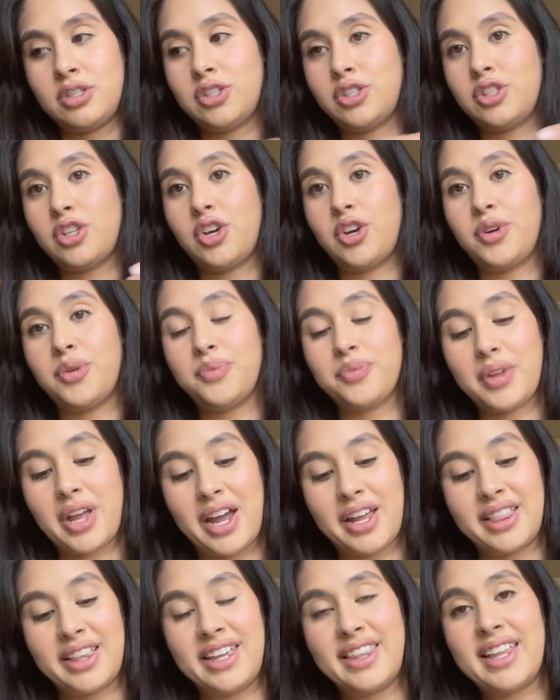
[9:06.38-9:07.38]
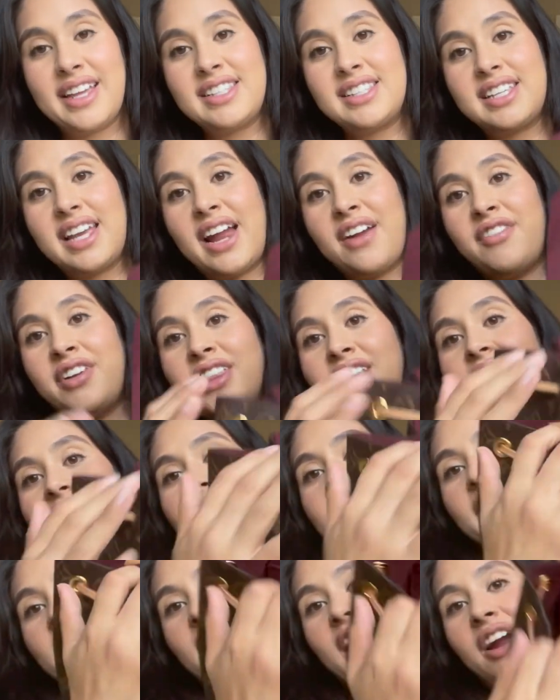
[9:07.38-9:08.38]
So I think that's everything
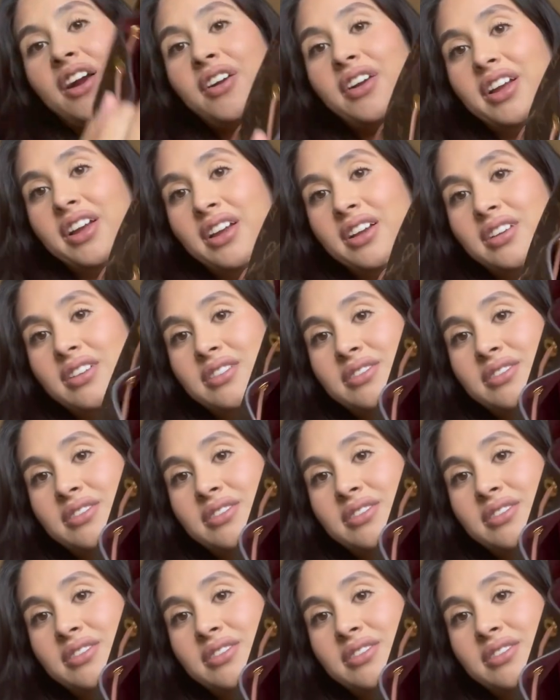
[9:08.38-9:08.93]
I carry.